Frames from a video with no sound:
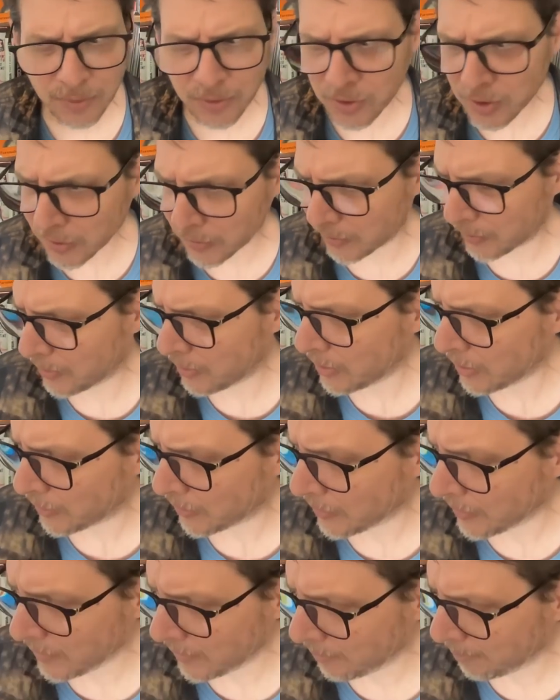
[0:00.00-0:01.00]
just
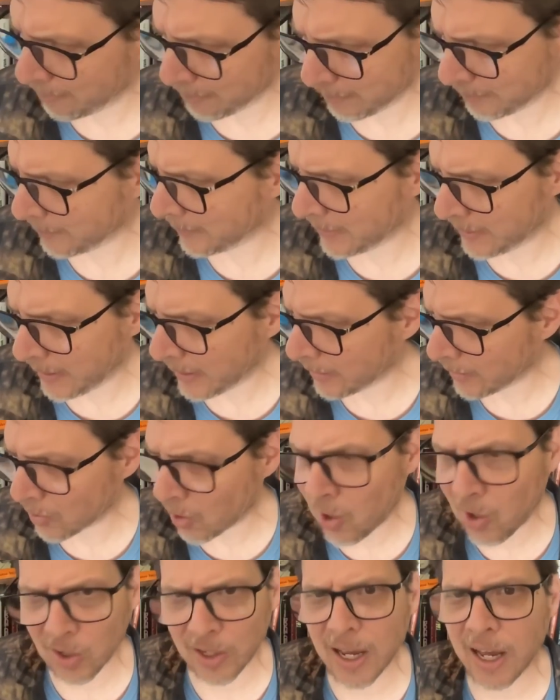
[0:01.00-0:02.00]
getting
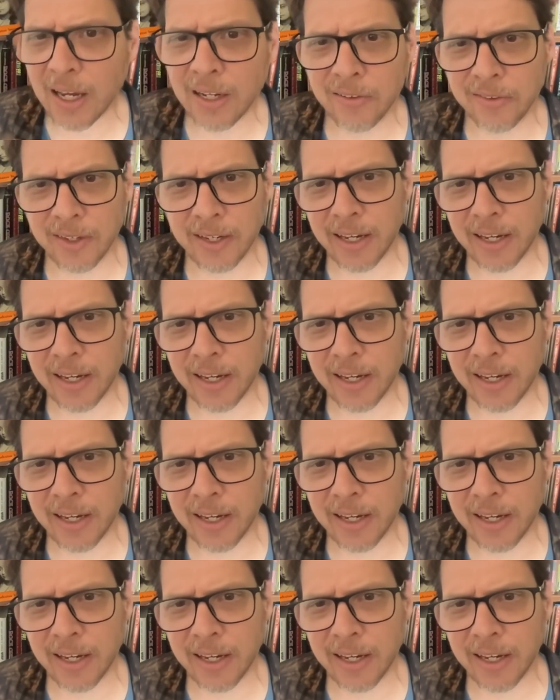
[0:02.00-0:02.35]
all kinds